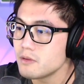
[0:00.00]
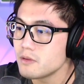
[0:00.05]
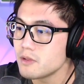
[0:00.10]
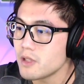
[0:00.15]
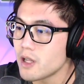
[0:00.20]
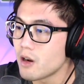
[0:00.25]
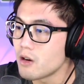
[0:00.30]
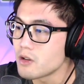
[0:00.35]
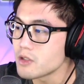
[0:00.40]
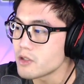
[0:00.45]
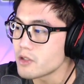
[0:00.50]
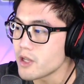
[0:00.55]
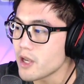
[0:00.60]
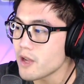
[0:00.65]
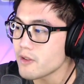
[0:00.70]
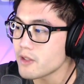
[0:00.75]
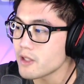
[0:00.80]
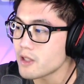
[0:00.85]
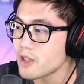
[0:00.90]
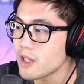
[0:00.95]
And also, you
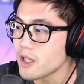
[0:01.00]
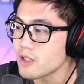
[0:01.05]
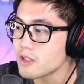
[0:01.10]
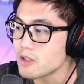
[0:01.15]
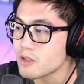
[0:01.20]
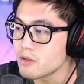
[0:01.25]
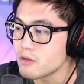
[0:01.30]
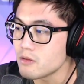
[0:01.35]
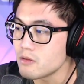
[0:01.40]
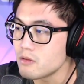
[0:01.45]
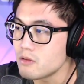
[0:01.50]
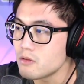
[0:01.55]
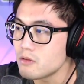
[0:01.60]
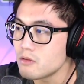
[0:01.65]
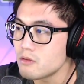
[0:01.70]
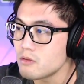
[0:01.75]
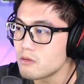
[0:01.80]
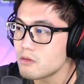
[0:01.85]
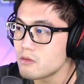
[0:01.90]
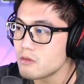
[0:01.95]
have to think too,
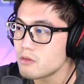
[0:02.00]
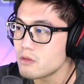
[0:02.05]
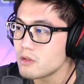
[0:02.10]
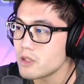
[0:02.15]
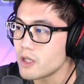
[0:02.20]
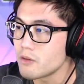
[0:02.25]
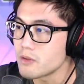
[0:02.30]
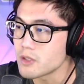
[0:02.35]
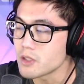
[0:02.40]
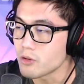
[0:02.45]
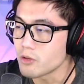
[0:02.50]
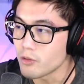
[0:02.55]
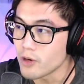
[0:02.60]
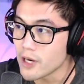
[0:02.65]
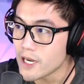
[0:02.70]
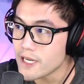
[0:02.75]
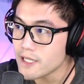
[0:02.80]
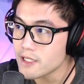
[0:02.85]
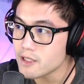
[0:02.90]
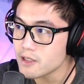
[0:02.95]
it was
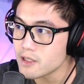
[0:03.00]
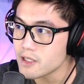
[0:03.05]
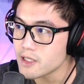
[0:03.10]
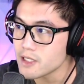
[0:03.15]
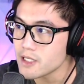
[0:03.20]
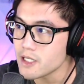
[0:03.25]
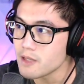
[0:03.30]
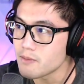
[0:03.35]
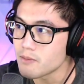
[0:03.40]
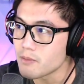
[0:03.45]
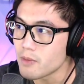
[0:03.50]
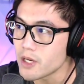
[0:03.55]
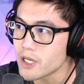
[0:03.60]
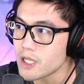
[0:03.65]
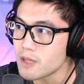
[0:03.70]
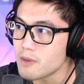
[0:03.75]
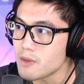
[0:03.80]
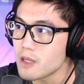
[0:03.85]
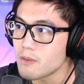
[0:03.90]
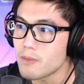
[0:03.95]
great to see money
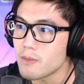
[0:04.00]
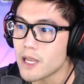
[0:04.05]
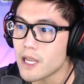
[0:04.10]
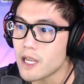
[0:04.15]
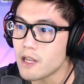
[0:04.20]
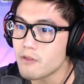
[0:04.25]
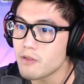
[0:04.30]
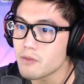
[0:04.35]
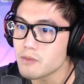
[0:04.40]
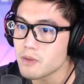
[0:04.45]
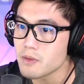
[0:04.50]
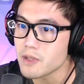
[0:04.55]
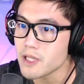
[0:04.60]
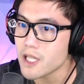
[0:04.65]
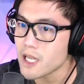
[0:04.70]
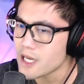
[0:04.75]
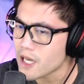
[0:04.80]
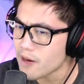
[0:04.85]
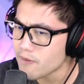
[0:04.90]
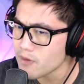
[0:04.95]
being made from something
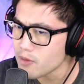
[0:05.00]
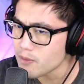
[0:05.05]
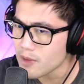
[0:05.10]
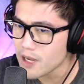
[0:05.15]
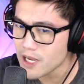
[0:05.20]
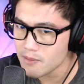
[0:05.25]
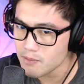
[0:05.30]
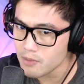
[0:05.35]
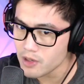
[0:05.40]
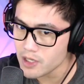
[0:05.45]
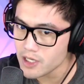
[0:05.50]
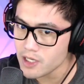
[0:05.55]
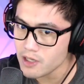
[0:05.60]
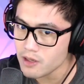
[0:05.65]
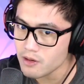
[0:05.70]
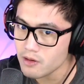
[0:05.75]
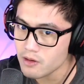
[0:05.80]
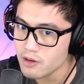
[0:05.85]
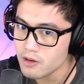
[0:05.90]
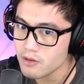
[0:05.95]
that never made money
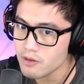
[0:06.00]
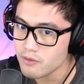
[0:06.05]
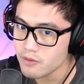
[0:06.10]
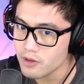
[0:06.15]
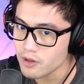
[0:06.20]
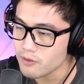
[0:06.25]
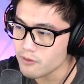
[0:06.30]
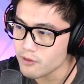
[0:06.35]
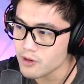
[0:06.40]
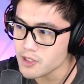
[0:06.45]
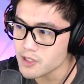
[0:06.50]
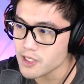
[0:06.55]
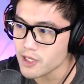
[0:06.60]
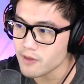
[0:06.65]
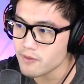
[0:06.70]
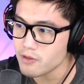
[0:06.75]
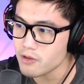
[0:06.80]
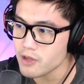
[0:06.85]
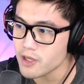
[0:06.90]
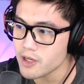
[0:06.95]
for the first like
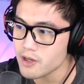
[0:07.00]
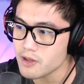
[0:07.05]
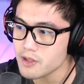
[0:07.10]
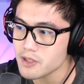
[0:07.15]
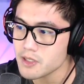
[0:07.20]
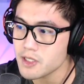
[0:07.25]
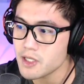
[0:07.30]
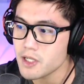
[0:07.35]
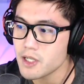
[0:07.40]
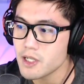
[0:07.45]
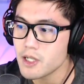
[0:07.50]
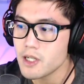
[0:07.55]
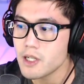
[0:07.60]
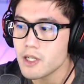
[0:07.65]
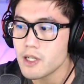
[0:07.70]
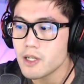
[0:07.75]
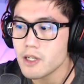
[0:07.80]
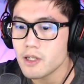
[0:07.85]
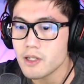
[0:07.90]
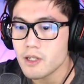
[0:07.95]
few years,
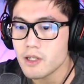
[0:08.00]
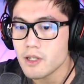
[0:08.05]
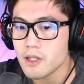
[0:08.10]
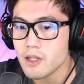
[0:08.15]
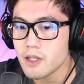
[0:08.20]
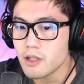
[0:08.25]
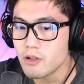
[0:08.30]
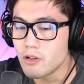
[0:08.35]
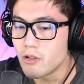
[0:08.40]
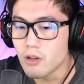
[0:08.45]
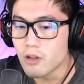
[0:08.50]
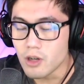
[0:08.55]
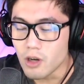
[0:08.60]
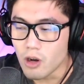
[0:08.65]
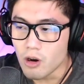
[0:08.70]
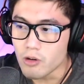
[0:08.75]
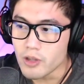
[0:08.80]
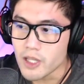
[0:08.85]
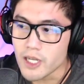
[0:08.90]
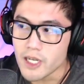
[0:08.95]
you don't
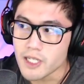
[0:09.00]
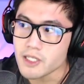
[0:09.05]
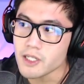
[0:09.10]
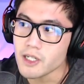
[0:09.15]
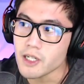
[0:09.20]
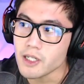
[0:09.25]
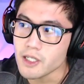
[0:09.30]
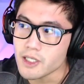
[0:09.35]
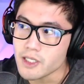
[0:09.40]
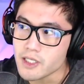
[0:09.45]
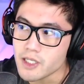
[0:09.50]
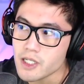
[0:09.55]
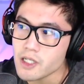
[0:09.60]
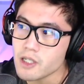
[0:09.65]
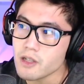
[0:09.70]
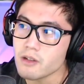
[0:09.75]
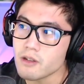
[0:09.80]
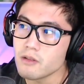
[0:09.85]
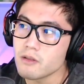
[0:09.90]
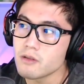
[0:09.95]
know that it's going to
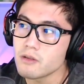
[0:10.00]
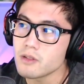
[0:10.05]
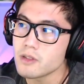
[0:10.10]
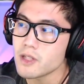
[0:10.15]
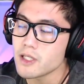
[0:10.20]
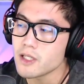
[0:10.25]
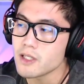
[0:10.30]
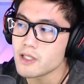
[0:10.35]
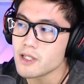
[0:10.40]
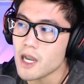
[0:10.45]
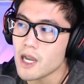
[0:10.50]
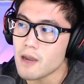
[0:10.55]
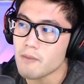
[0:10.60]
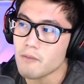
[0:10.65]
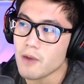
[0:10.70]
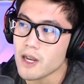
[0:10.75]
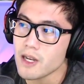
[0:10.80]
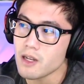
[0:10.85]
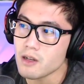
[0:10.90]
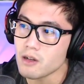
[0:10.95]
continue. So at the time,
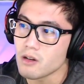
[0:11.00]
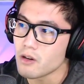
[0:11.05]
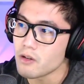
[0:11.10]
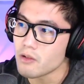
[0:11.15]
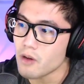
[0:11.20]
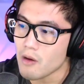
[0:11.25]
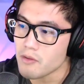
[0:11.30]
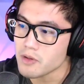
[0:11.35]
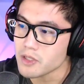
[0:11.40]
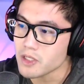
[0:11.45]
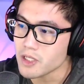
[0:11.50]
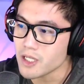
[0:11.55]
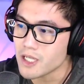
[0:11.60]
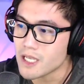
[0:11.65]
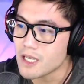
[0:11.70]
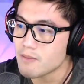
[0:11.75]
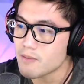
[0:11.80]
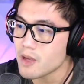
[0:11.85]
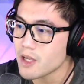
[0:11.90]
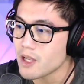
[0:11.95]
I didn't know I was going to
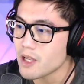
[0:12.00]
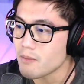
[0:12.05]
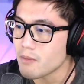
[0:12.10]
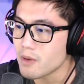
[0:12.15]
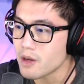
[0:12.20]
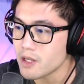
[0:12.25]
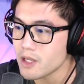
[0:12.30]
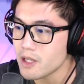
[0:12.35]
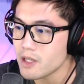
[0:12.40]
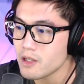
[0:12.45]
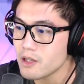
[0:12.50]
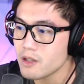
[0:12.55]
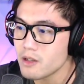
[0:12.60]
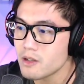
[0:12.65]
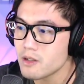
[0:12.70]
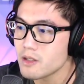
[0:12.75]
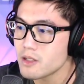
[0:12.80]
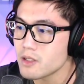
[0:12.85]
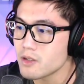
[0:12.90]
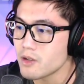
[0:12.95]
keep making money.
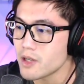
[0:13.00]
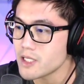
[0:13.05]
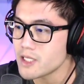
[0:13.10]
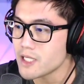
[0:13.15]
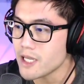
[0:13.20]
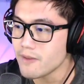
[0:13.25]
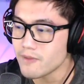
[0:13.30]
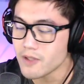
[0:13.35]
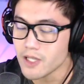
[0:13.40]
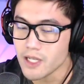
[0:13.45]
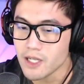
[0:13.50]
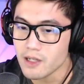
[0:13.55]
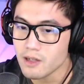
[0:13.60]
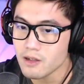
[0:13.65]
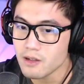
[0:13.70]
So I saved it.